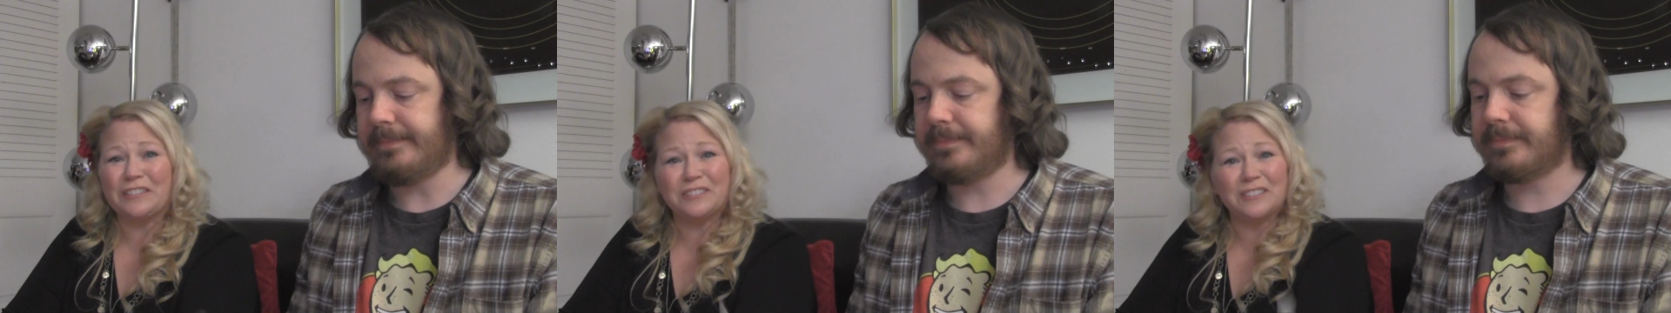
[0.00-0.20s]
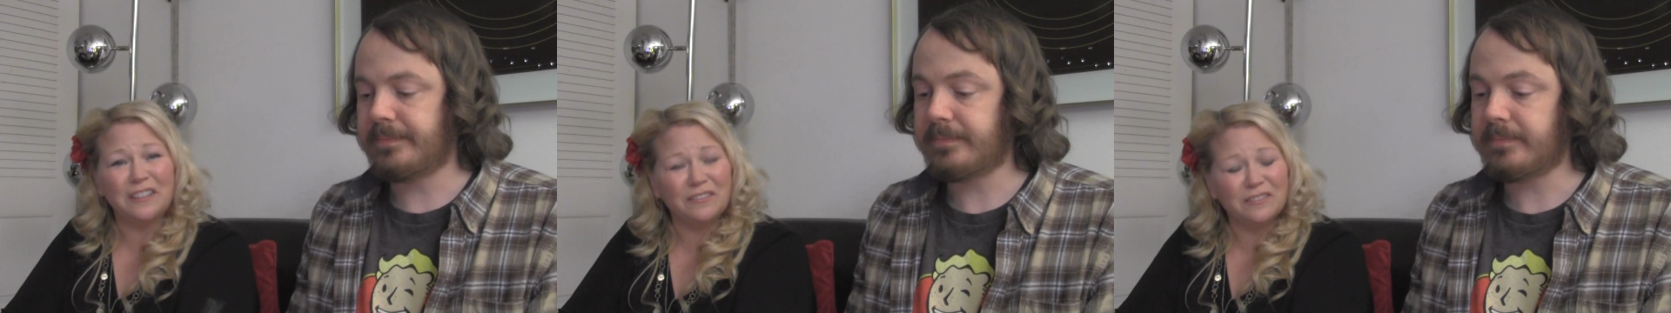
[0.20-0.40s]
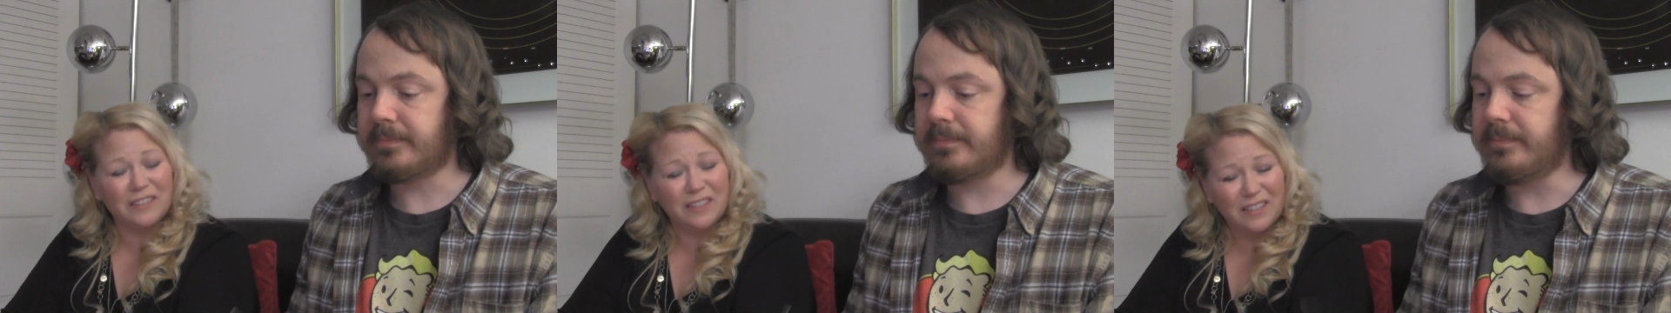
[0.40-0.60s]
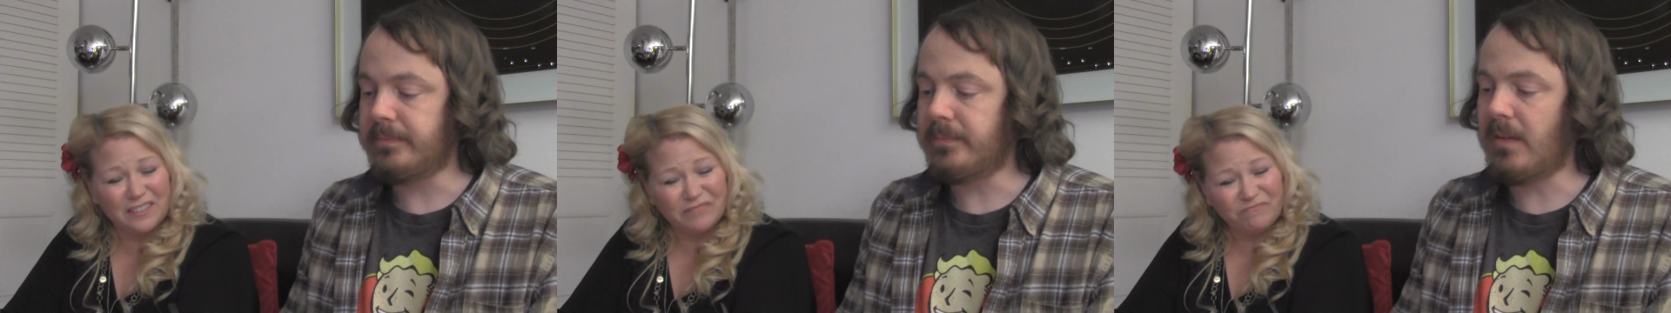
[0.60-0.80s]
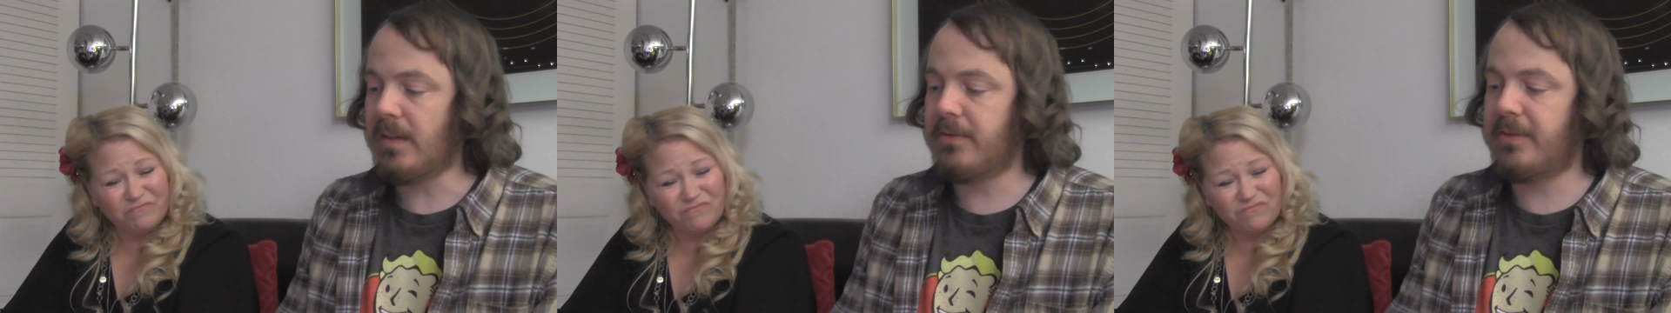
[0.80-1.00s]
Speaker 1: yourself.
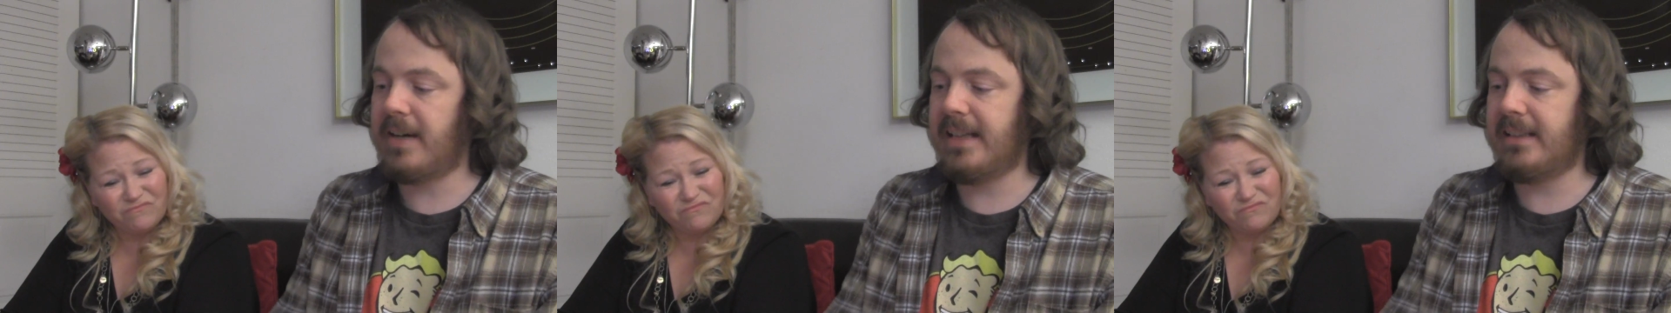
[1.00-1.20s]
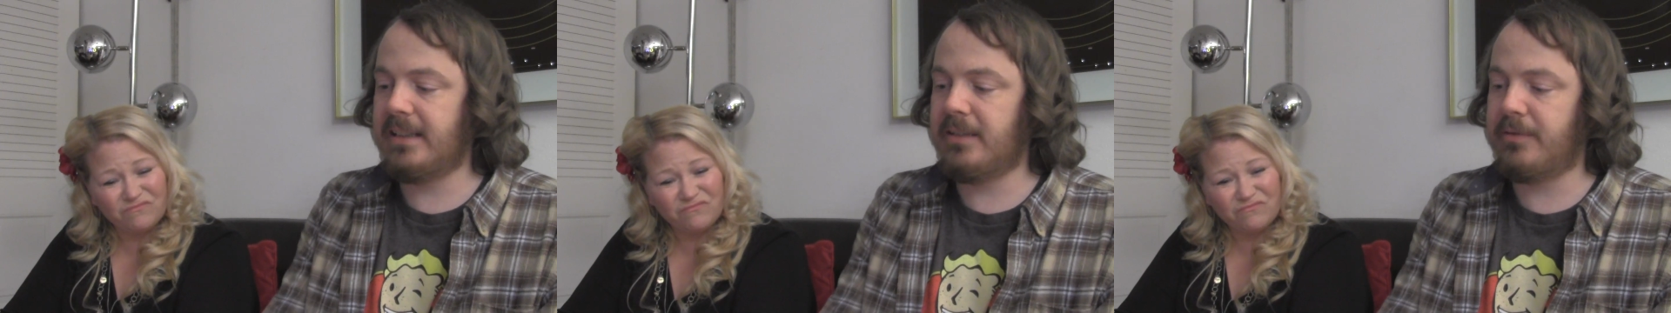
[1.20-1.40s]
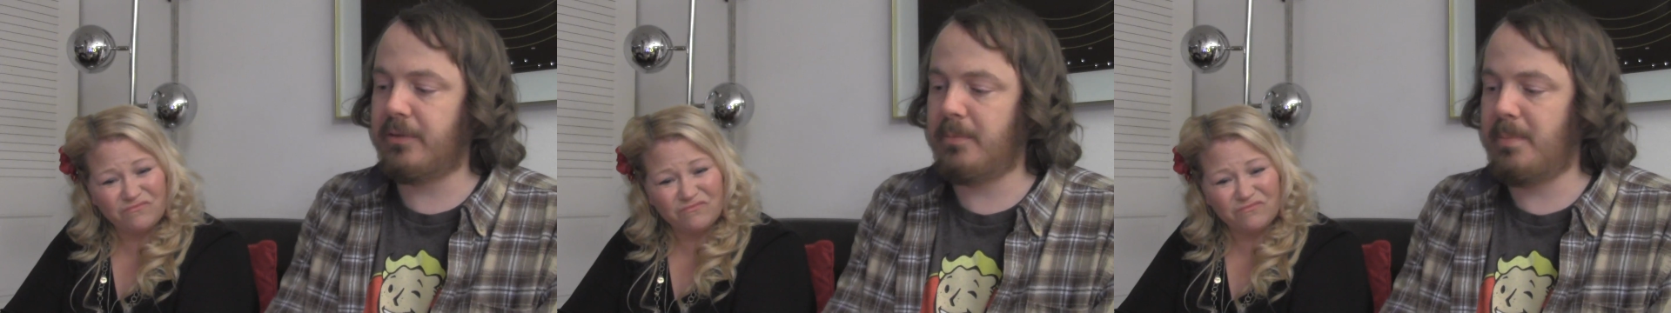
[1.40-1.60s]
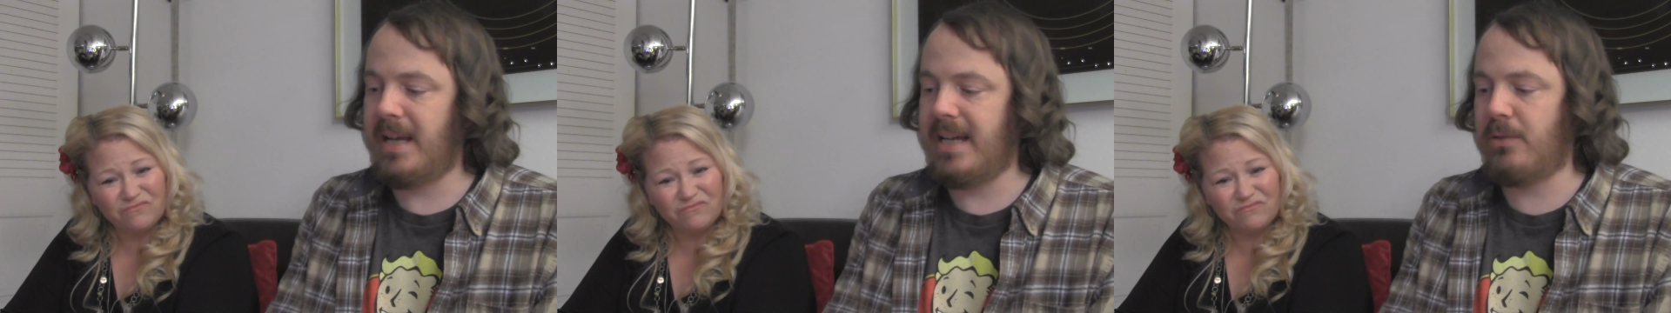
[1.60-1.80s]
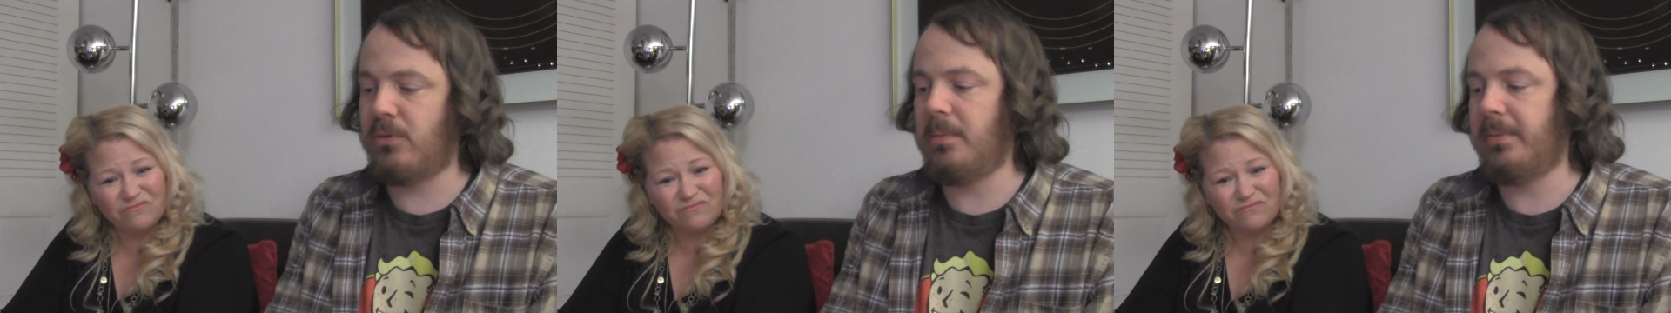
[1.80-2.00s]
Speaker 2: Filing for
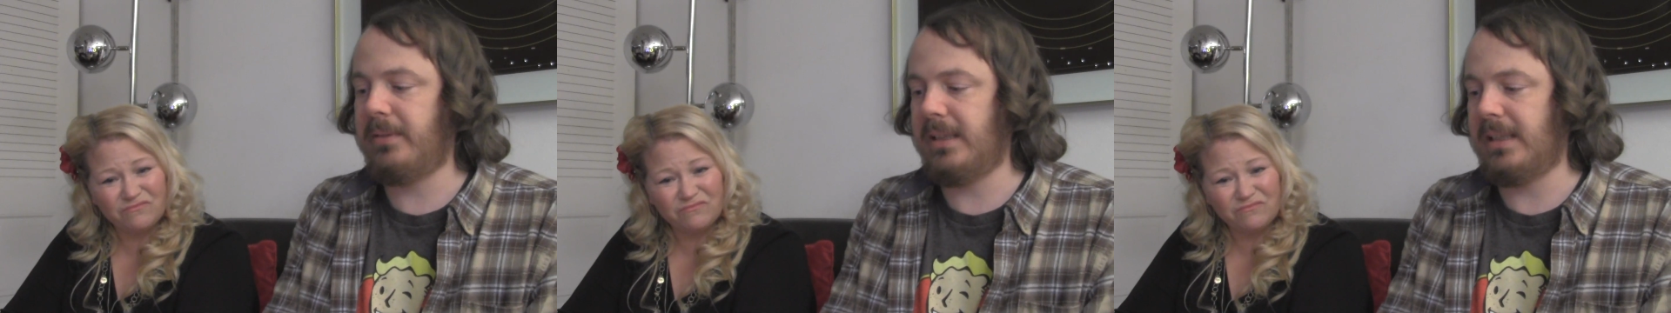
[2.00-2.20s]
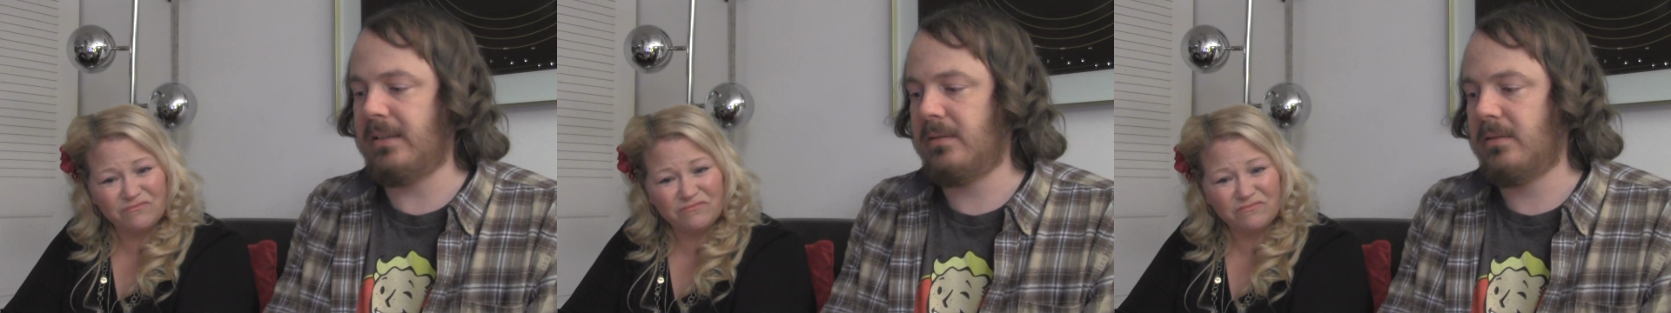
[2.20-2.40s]
bankruptcy.